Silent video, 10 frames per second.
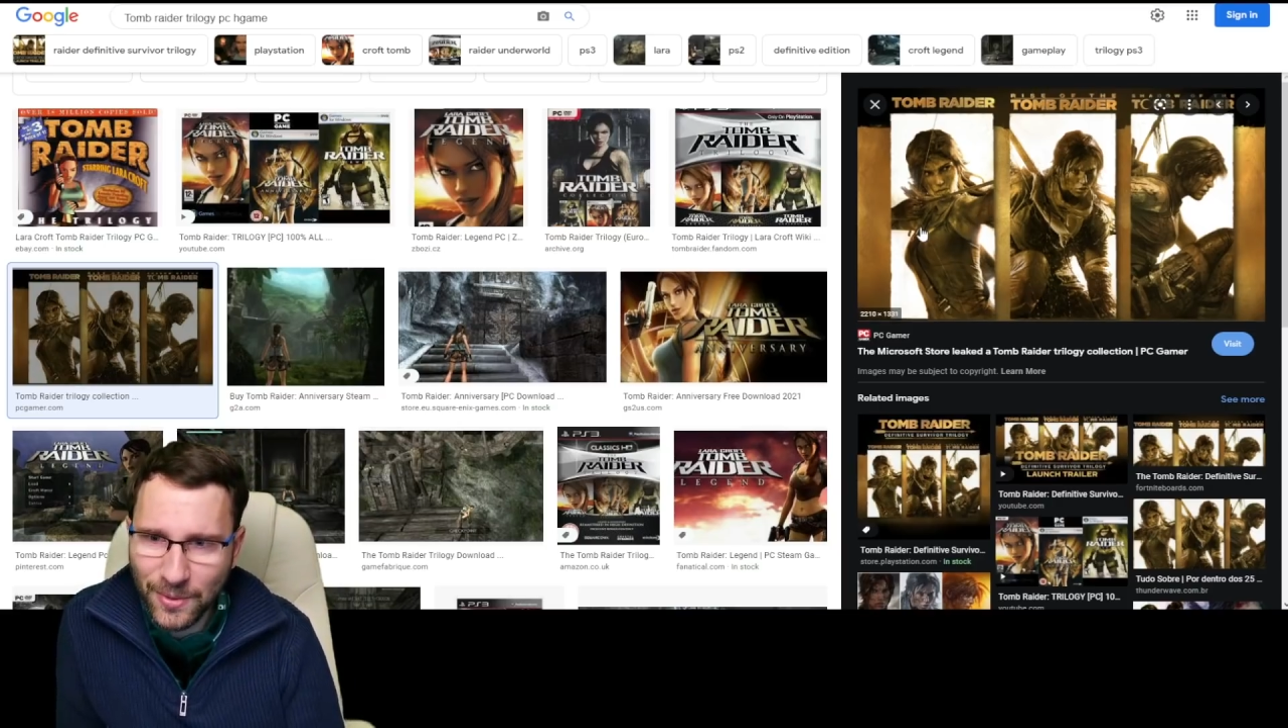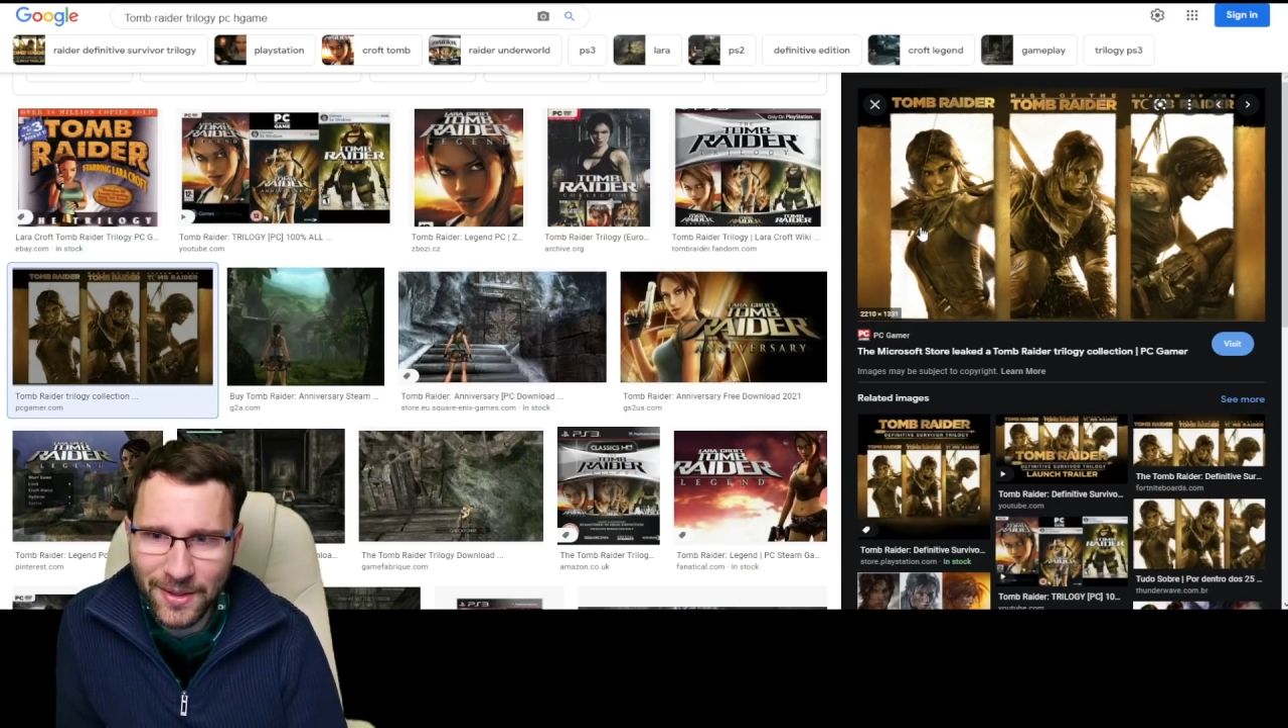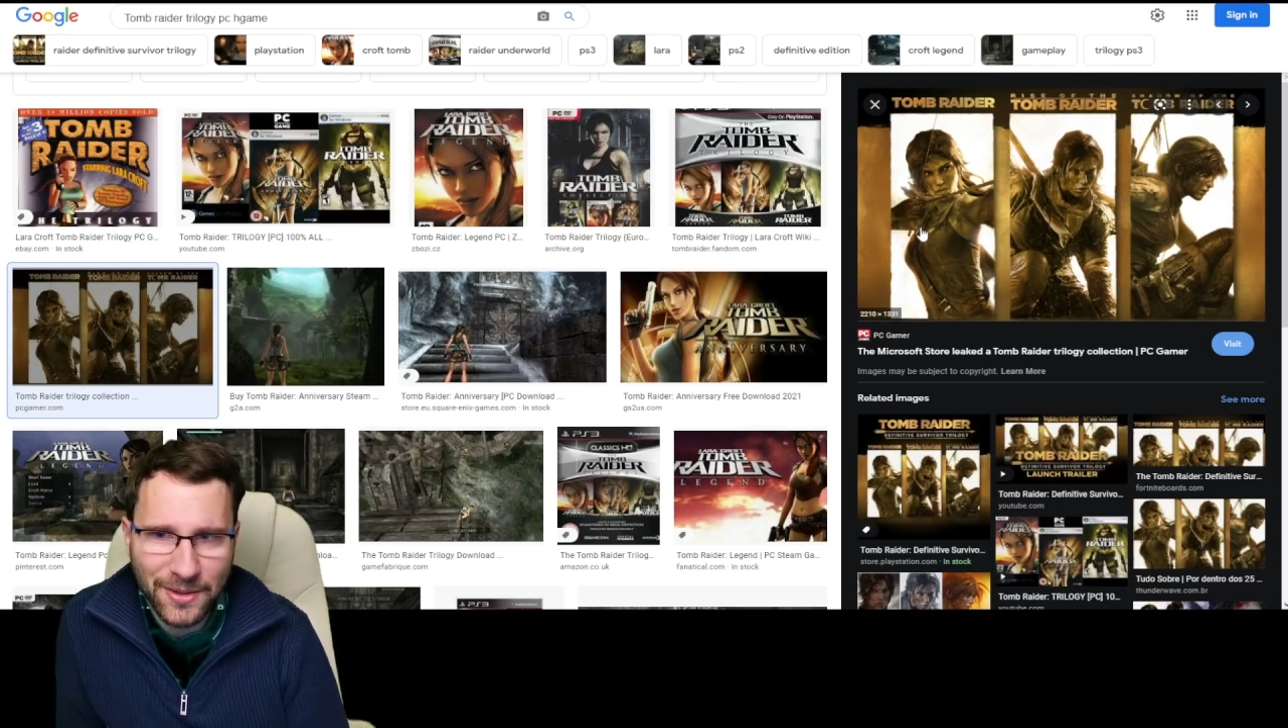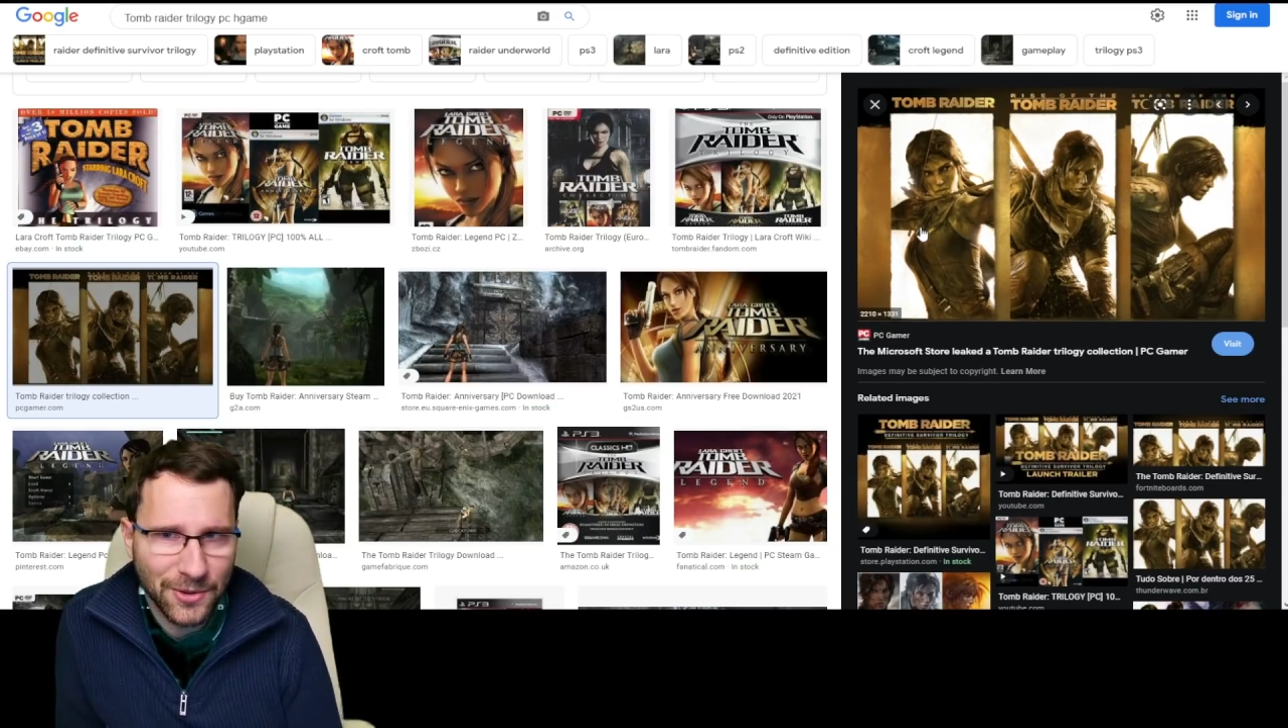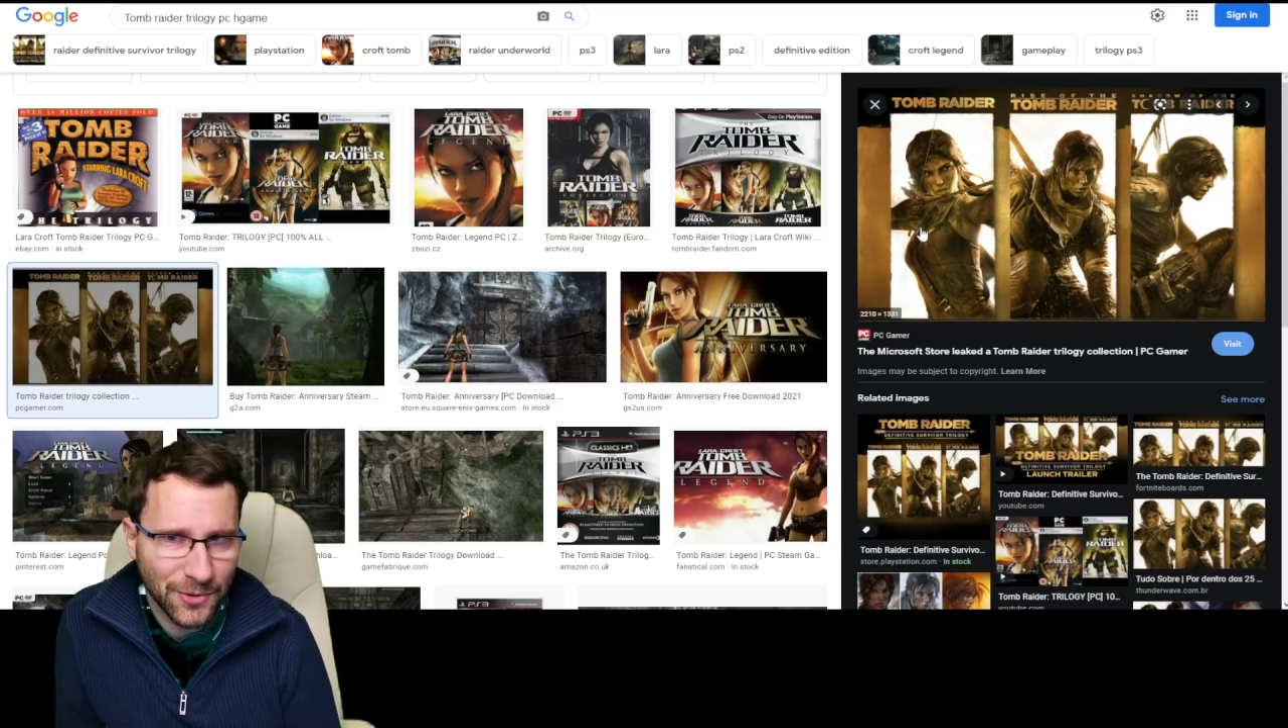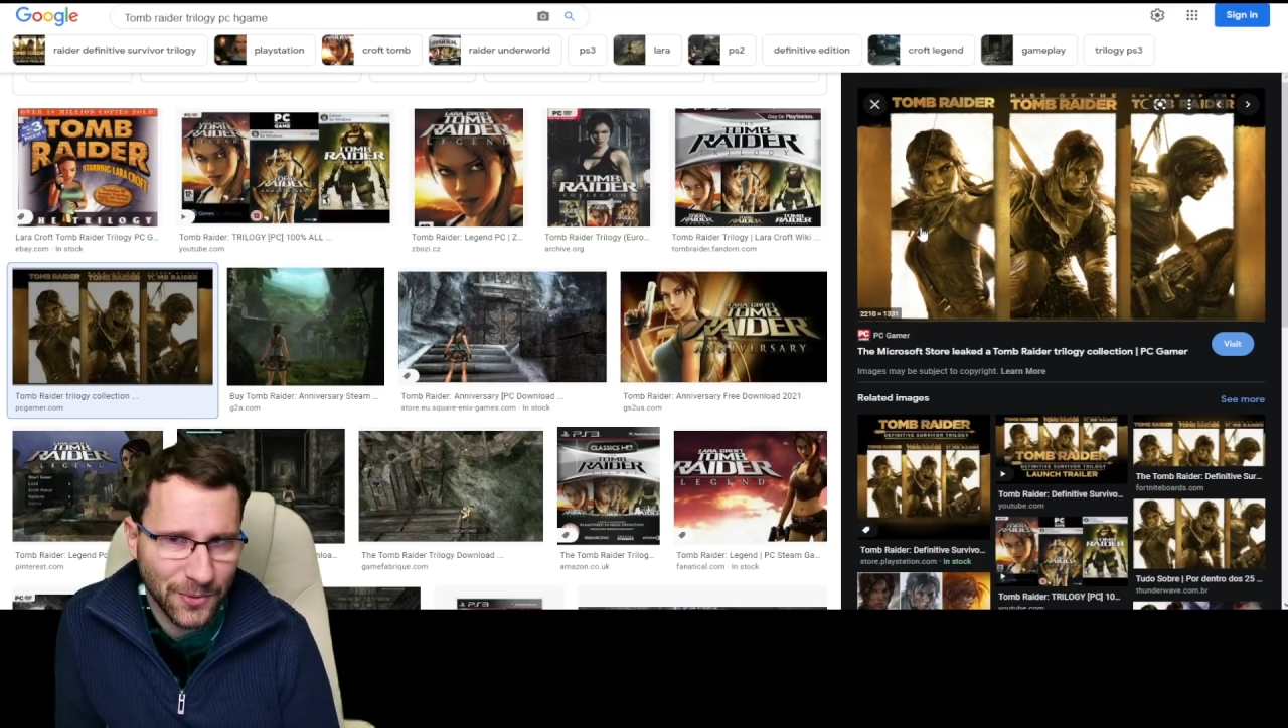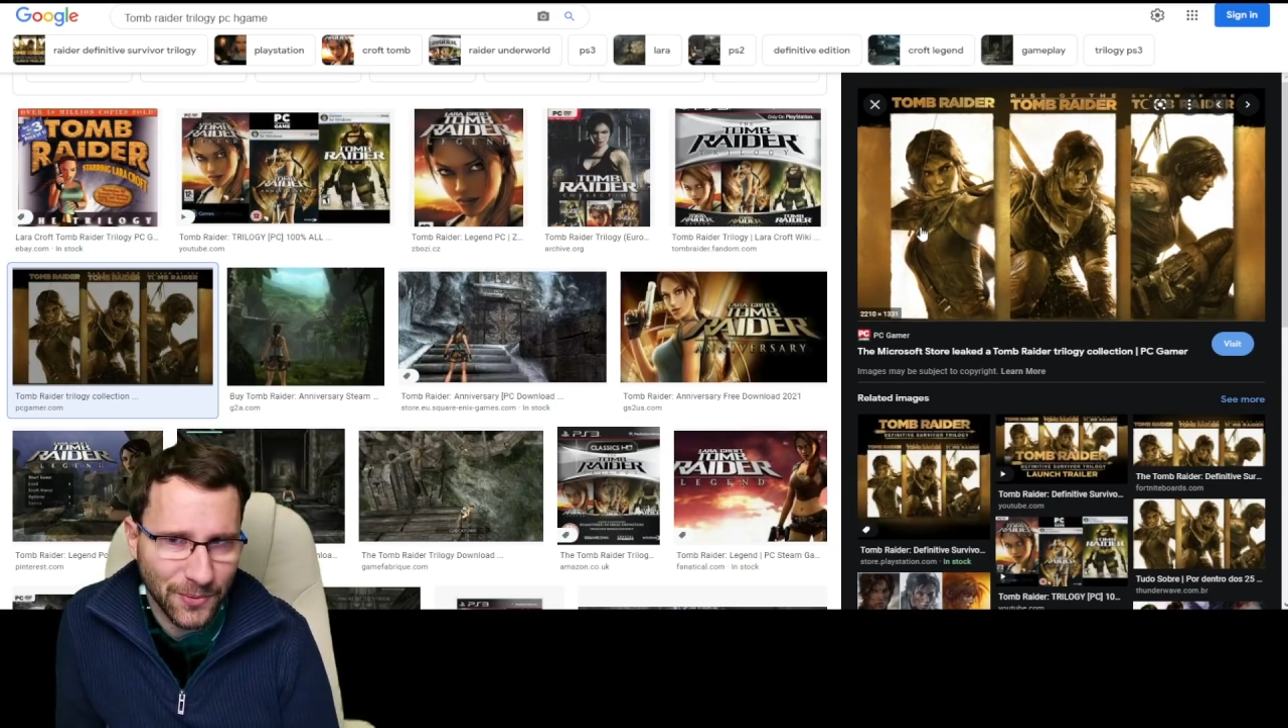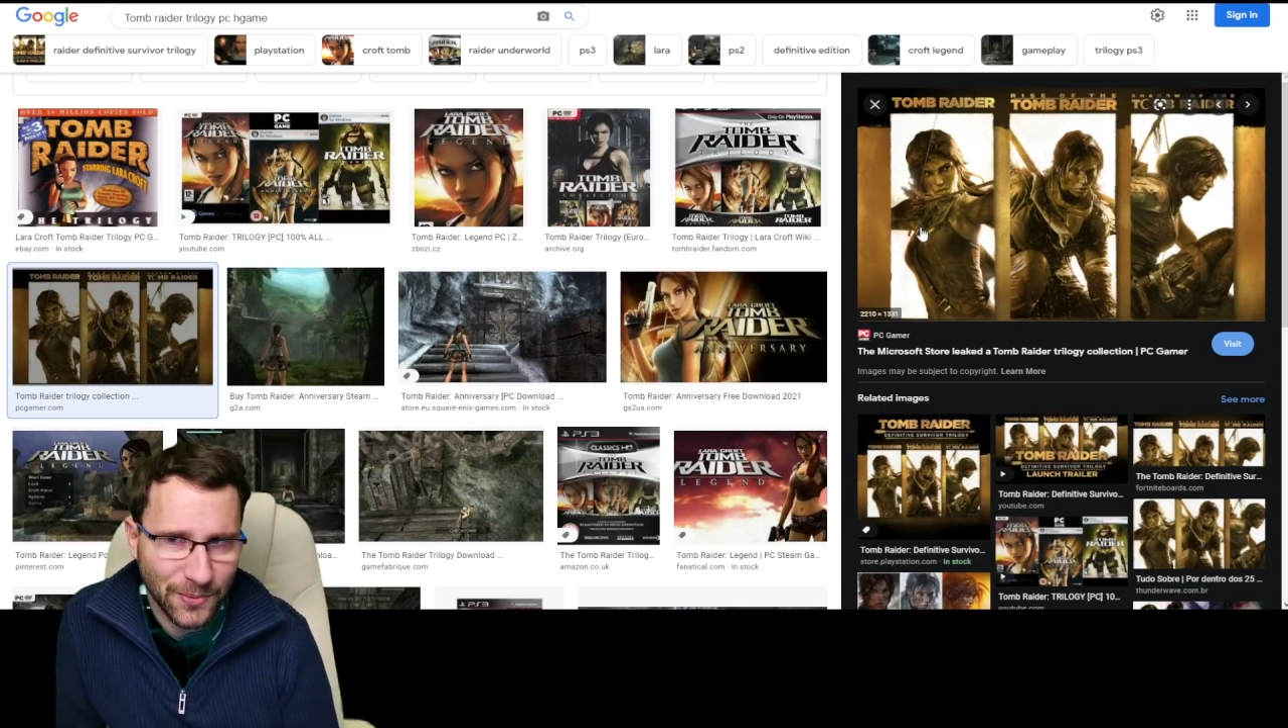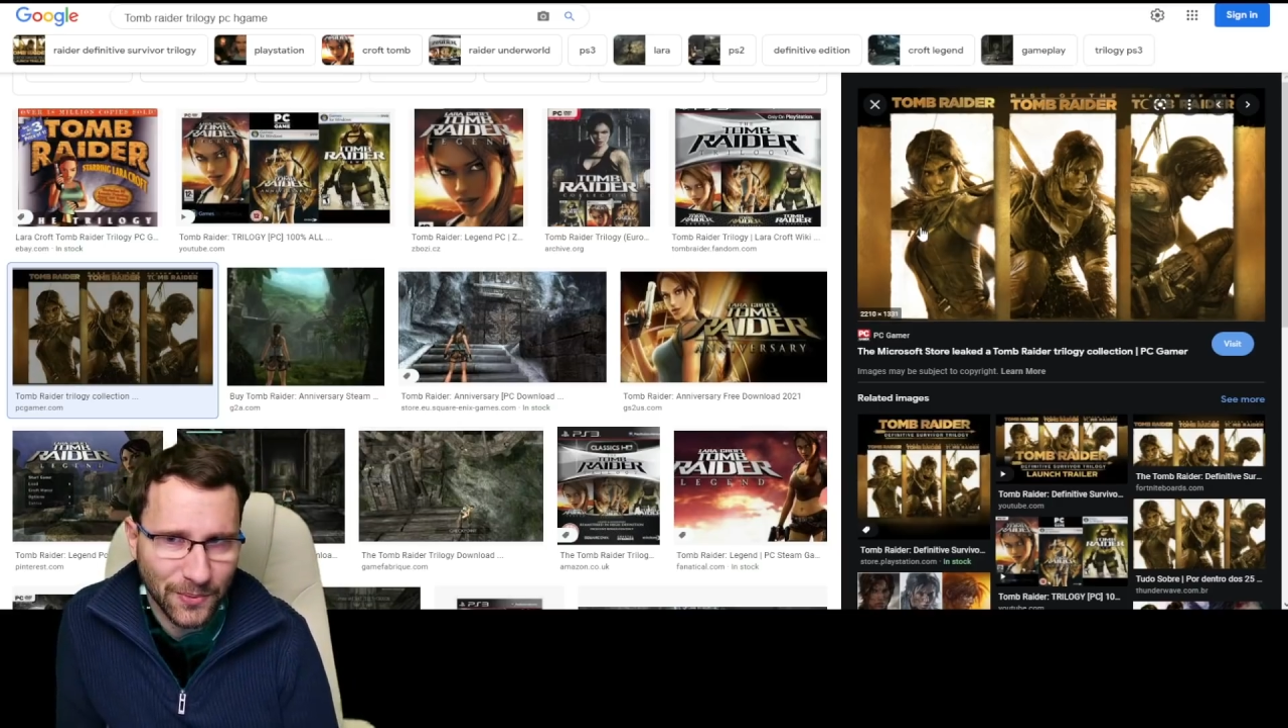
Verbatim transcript: really true?